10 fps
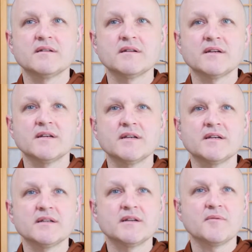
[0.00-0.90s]

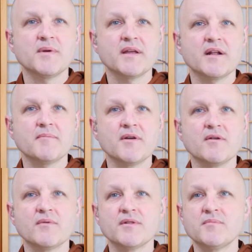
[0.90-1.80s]
And I'll pick it up here
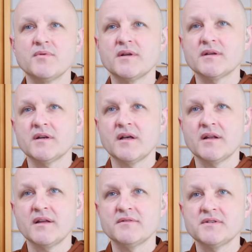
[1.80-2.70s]
where the Buddha kind
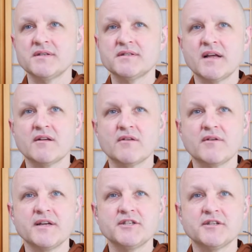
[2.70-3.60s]
of gives his
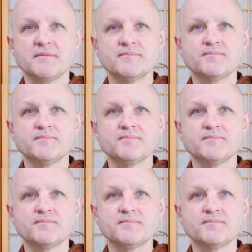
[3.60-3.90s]
declaration.